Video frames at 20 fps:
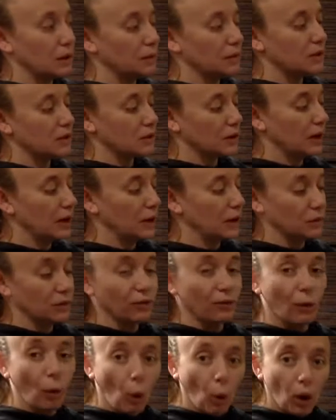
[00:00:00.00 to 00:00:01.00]
3 plus 3
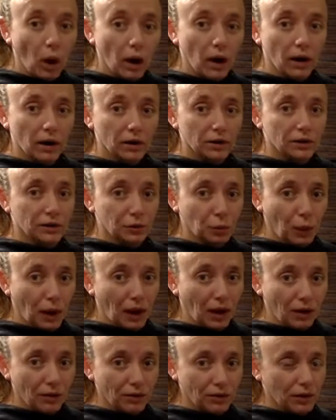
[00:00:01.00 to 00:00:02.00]
equals 4, or
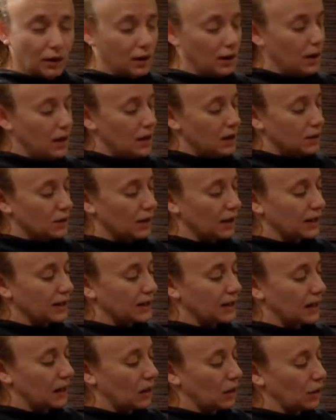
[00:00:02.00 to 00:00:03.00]
12. So I
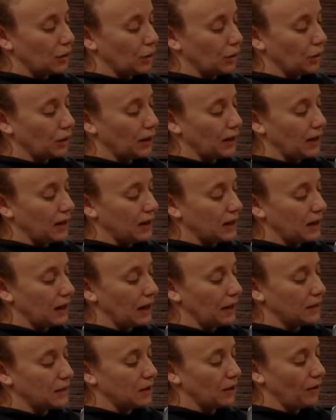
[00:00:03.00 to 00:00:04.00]
could say 3
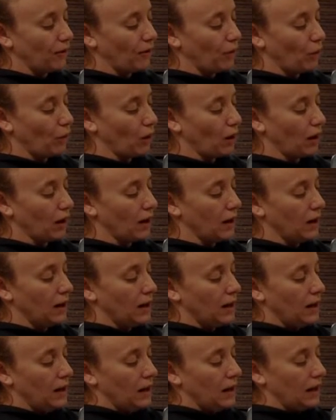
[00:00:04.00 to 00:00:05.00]
times 4
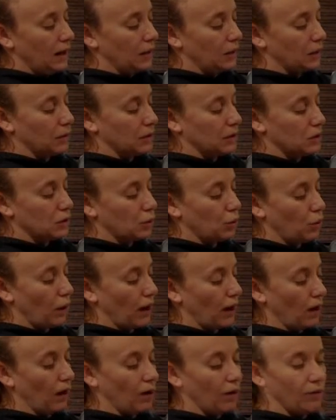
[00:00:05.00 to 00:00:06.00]
equals
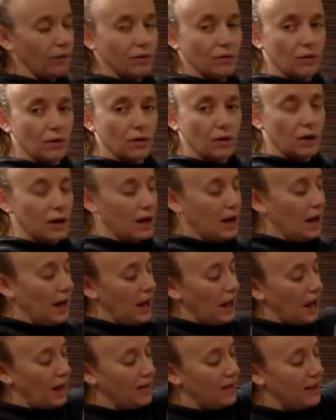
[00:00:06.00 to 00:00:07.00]
12.
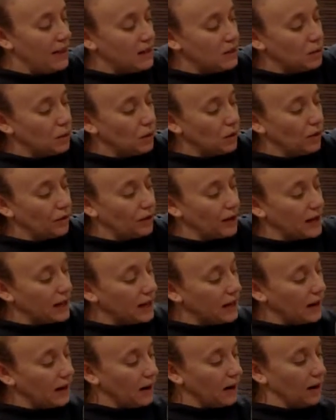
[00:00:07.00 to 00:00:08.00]
And this one over
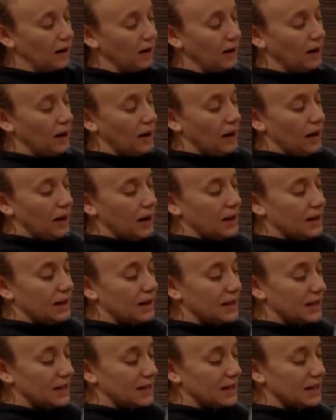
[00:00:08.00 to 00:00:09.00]
here,
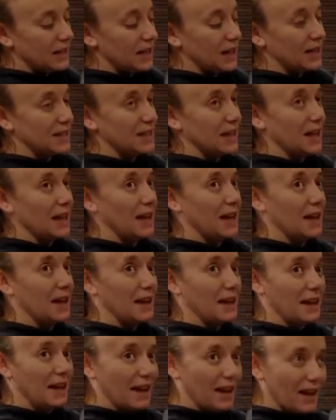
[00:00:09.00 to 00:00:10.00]
this is
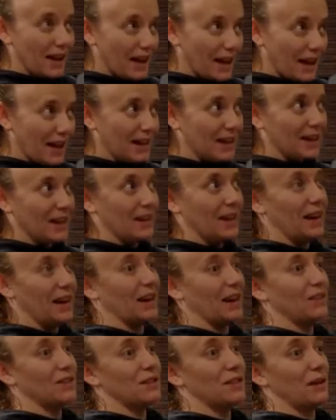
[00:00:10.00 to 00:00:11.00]
a to the
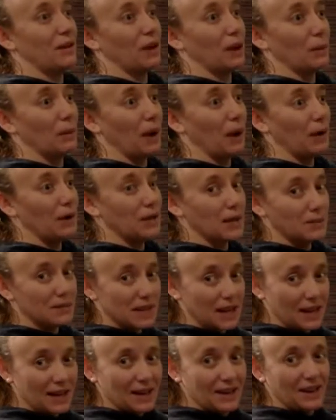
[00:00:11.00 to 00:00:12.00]
negative 2nd power
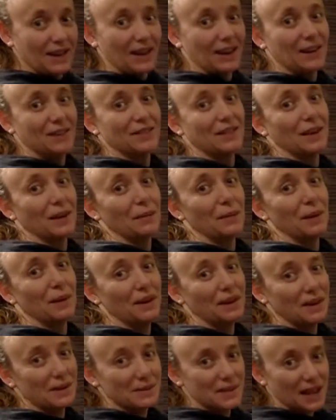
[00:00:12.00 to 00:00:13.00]
times a to the negative 2nd
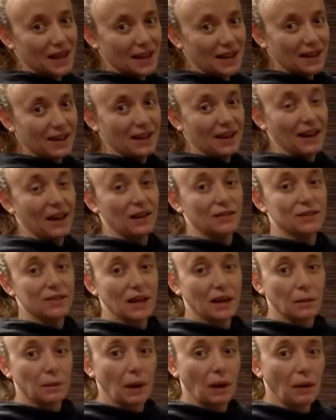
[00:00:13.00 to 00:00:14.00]
power times a to the negative
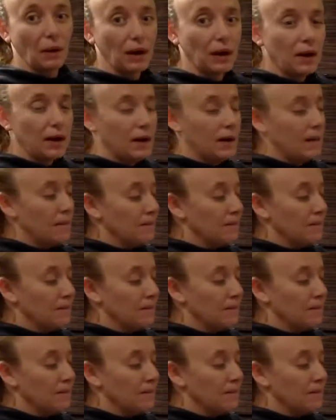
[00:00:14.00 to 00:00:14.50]
2nd power,